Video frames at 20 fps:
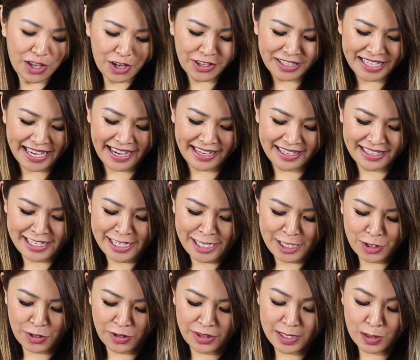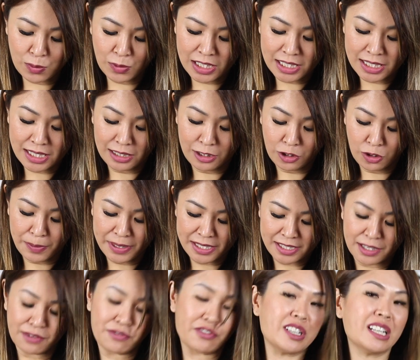Okay, so this one is a little bit
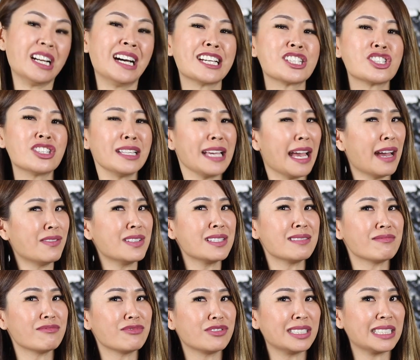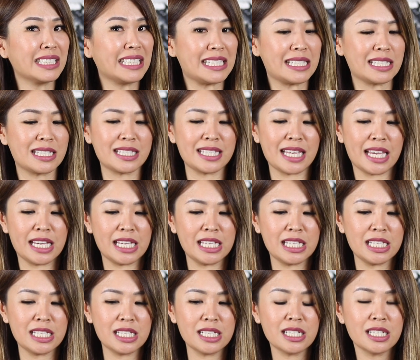different. I actually haven't really
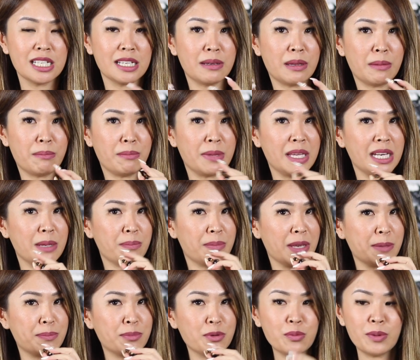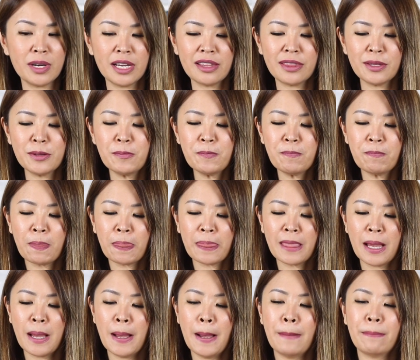seen many people wear them.
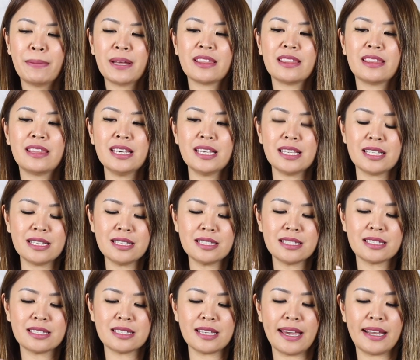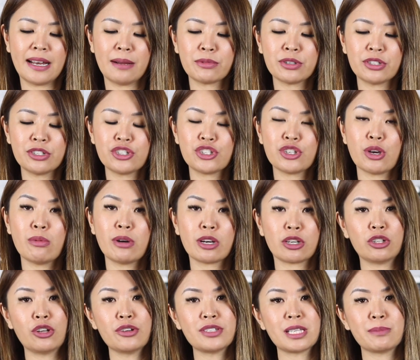But this, and I'm going to show a
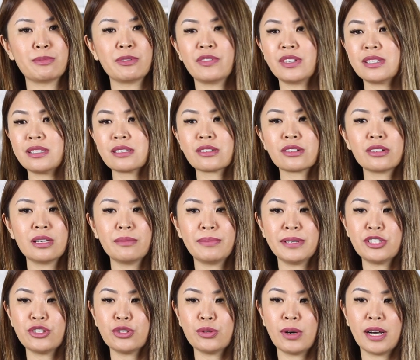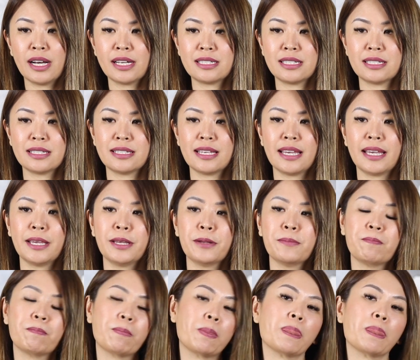close-up of this. It's going to be too hard to see.